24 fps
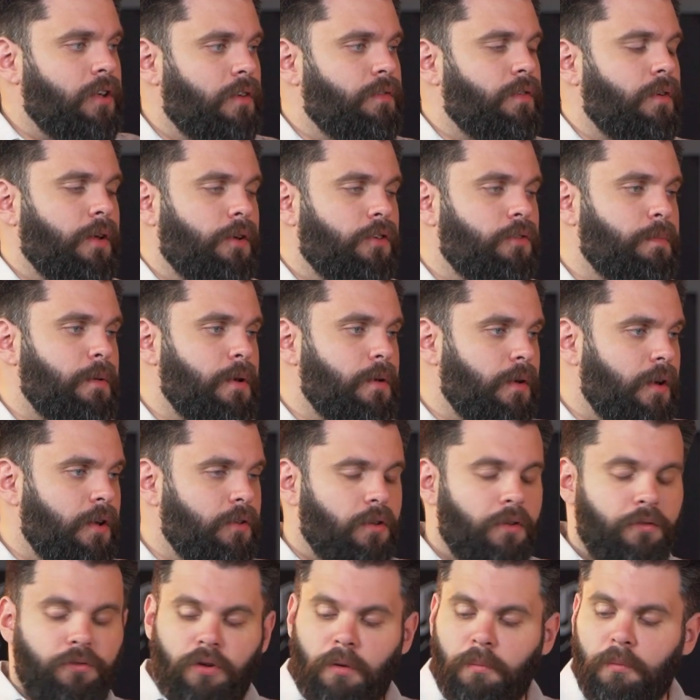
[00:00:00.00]
different
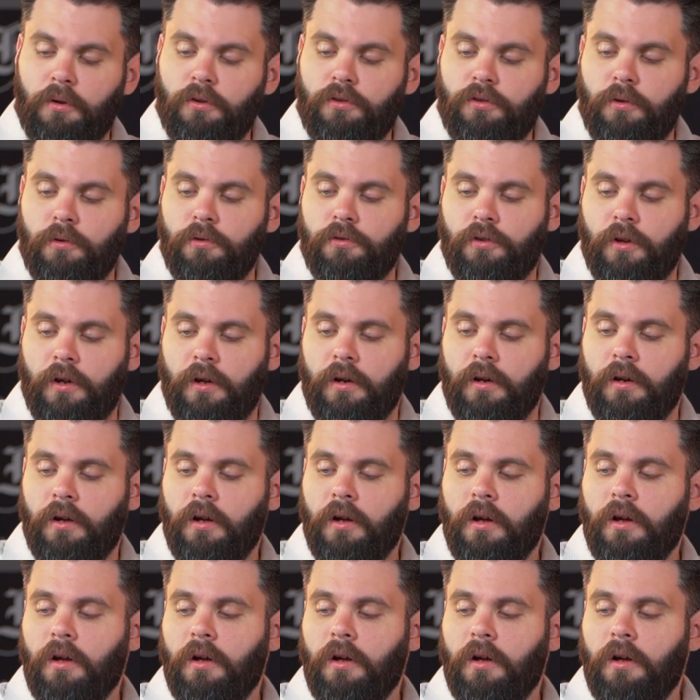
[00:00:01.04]
experience if someone's using,